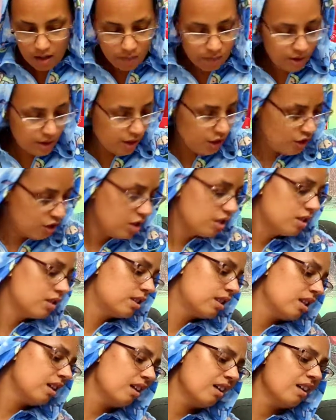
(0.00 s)
which is
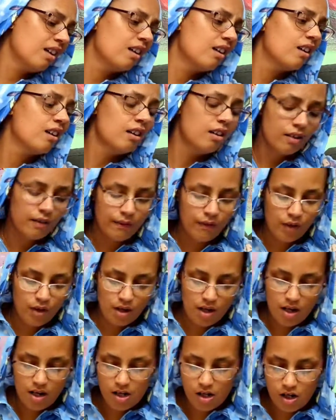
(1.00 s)
the air
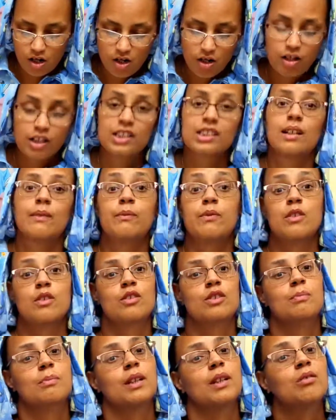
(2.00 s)
fryer. Except for
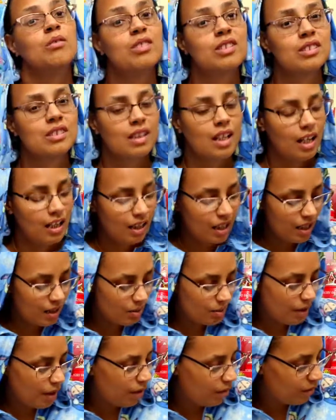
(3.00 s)
those big ones, gotta kind
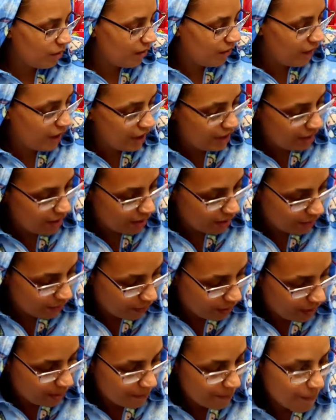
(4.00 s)
of microwave and air
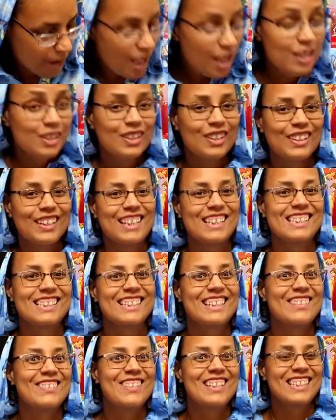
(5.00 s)
fry. So let's
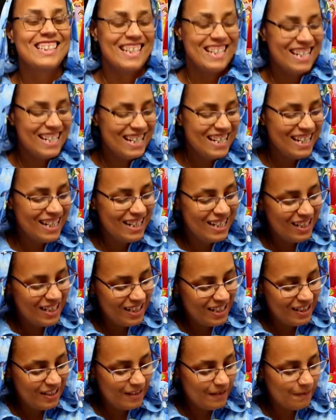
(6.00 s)
see what's in
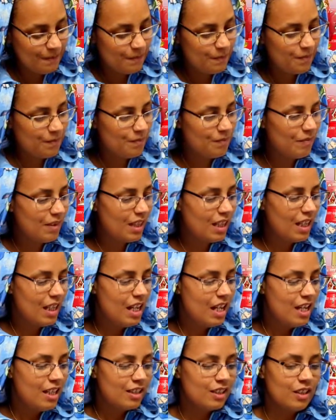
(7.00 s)
here.
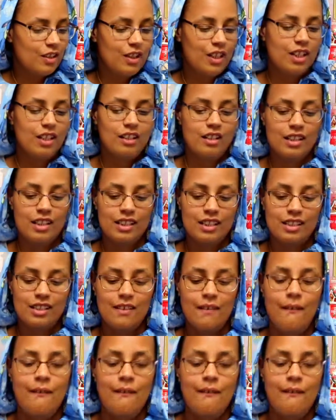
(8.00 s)
So here is the